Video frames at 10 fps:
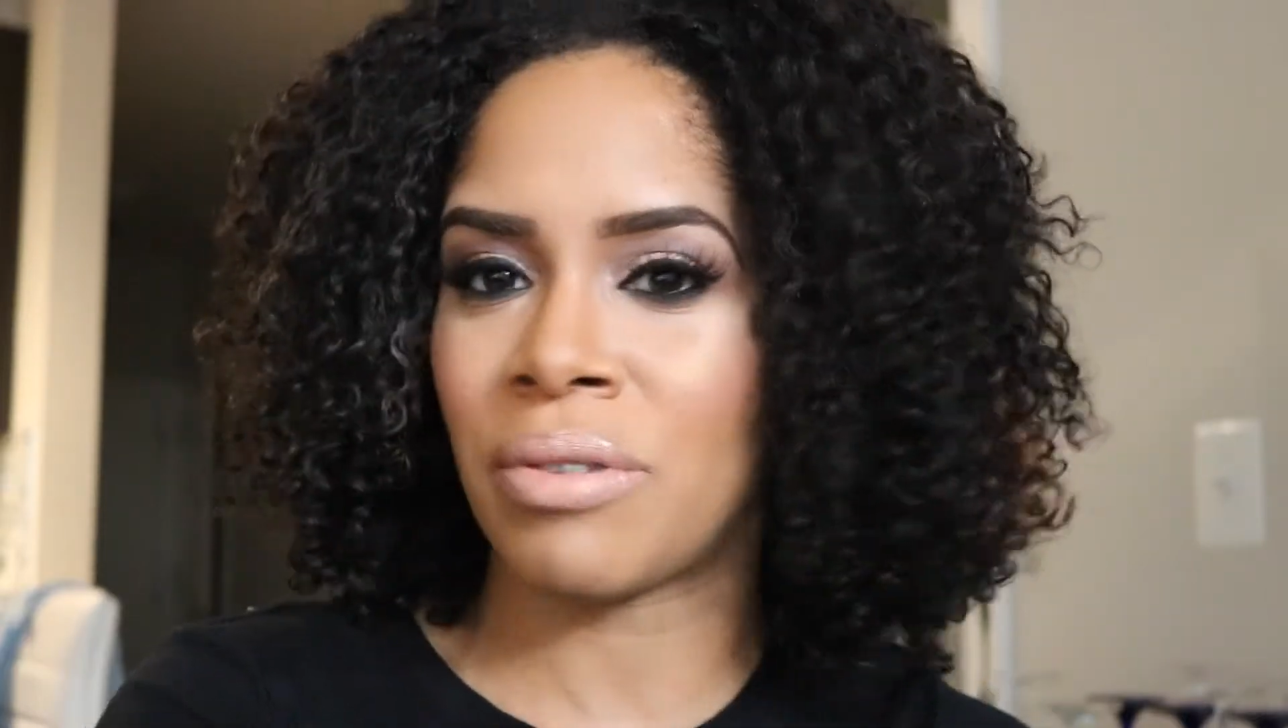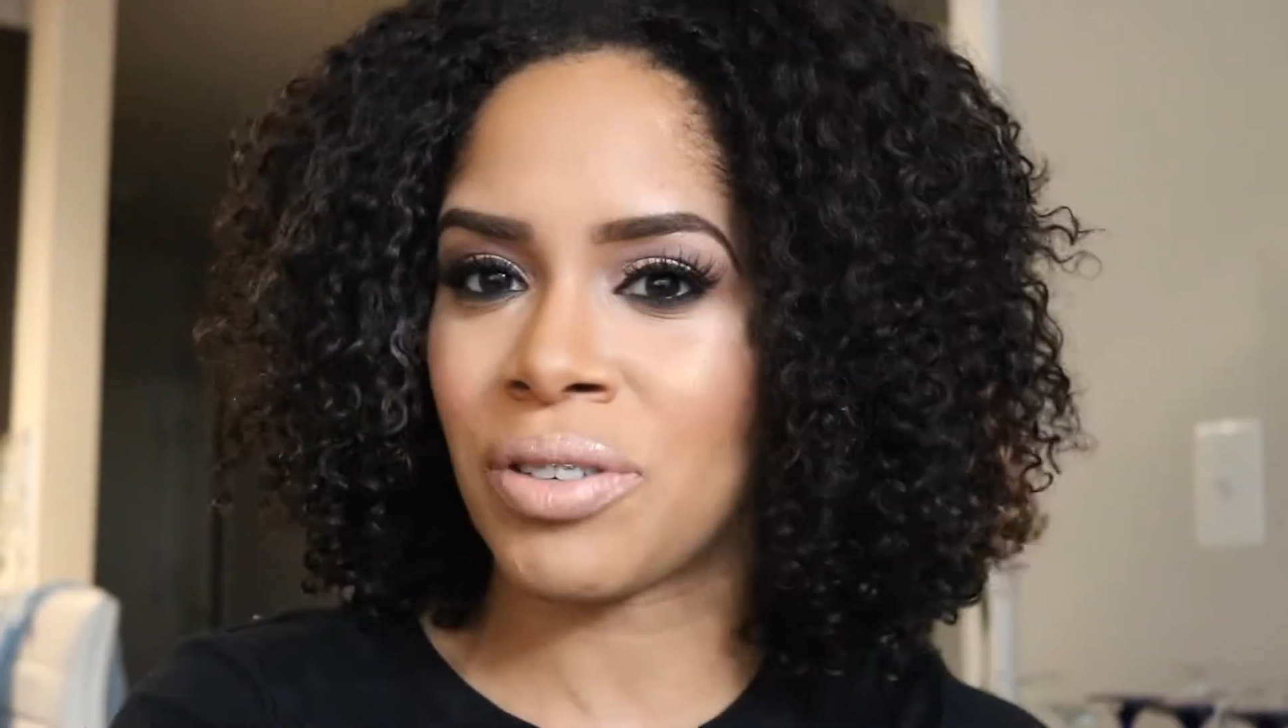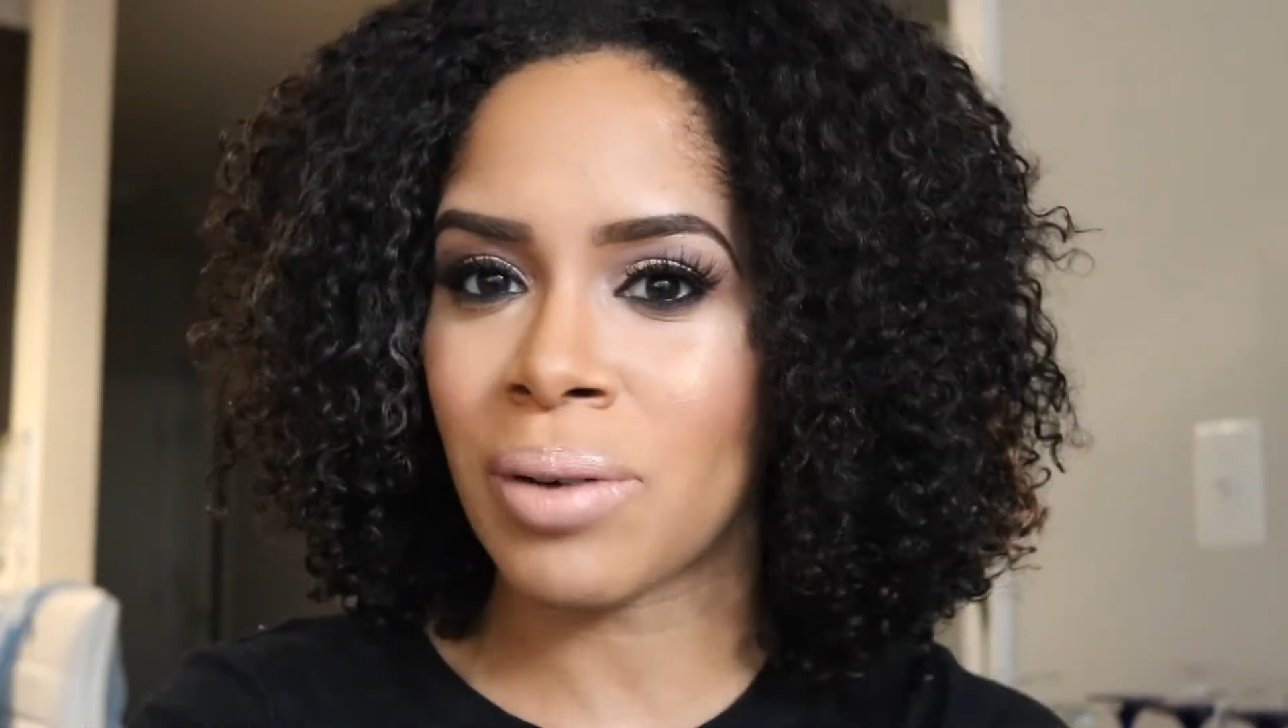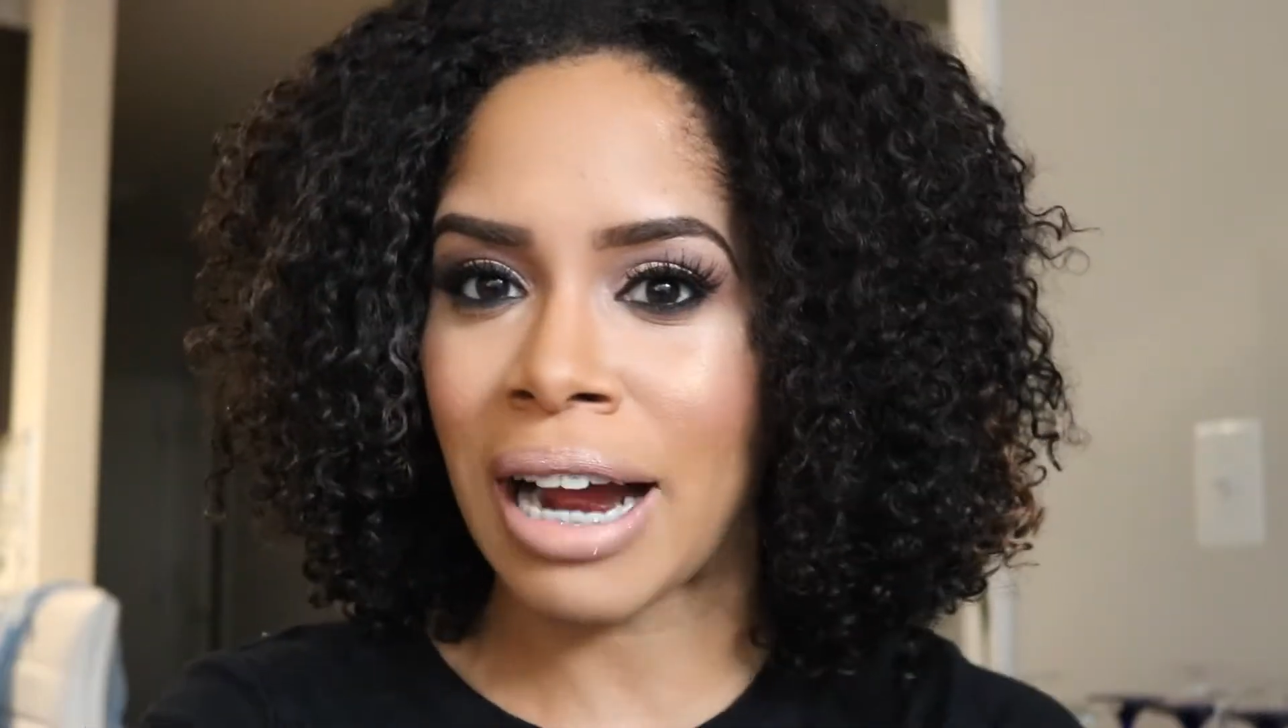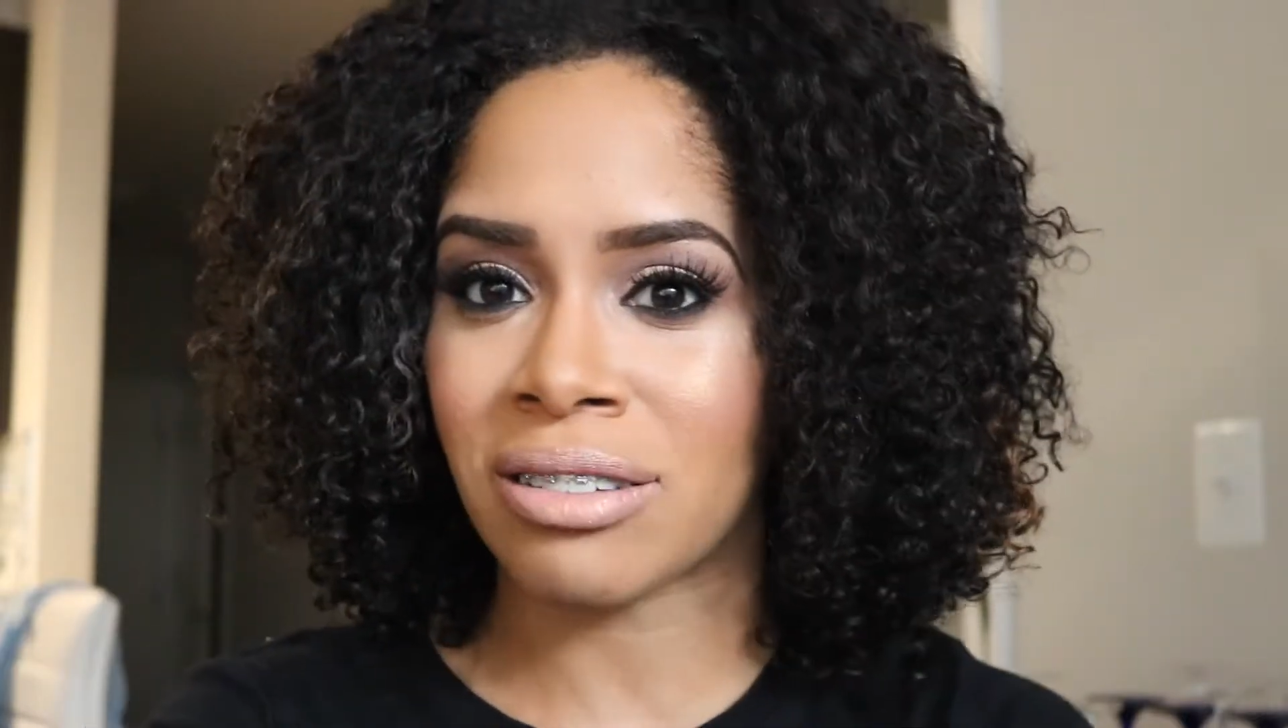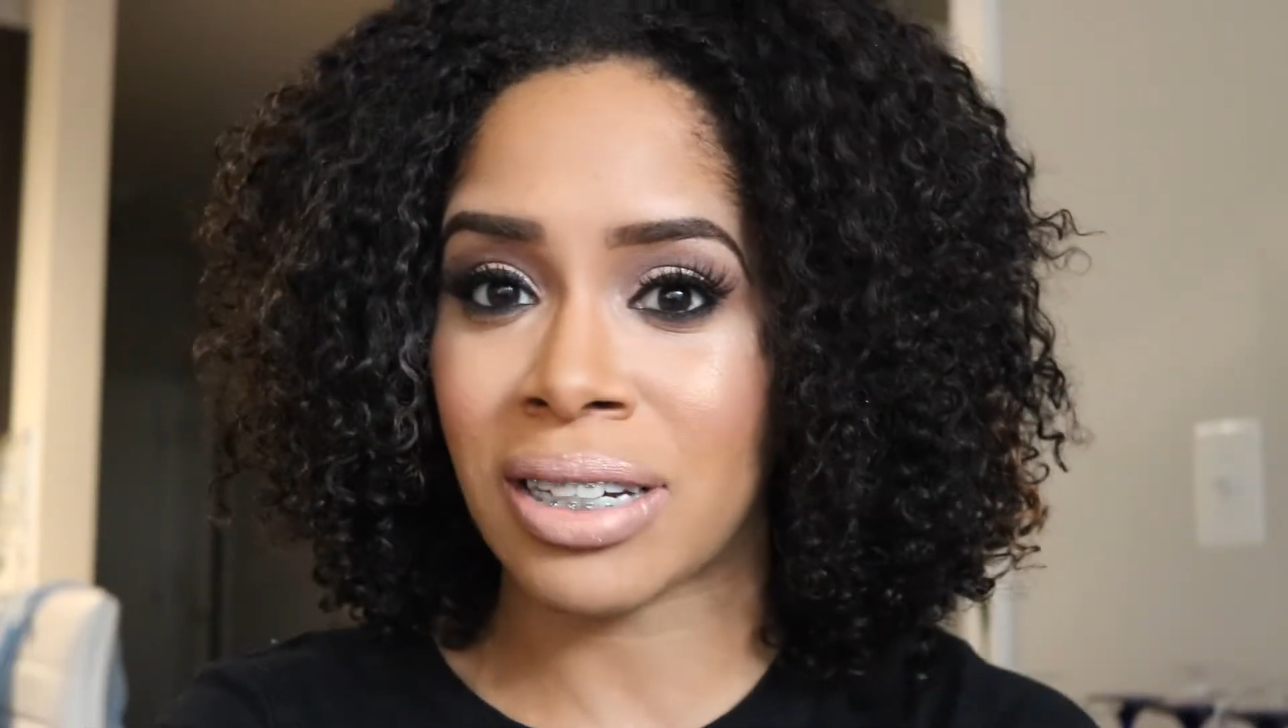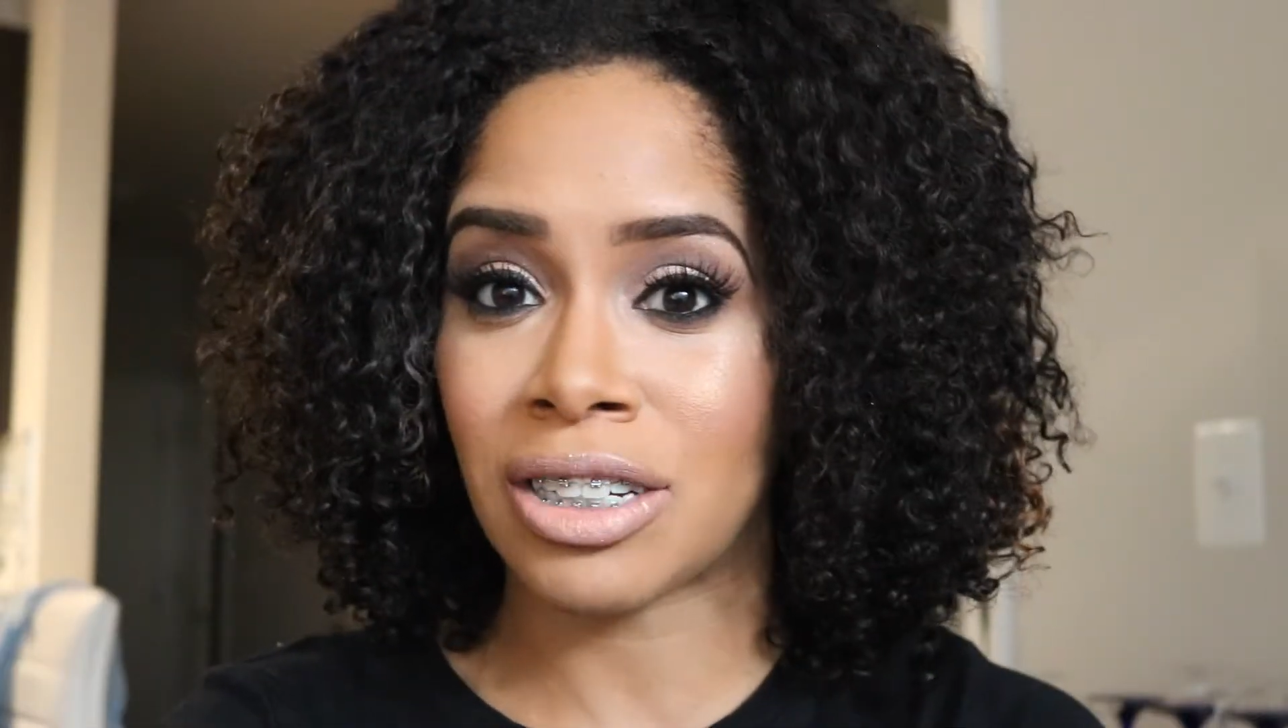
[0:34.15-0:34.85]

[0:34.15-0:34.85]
if you guys are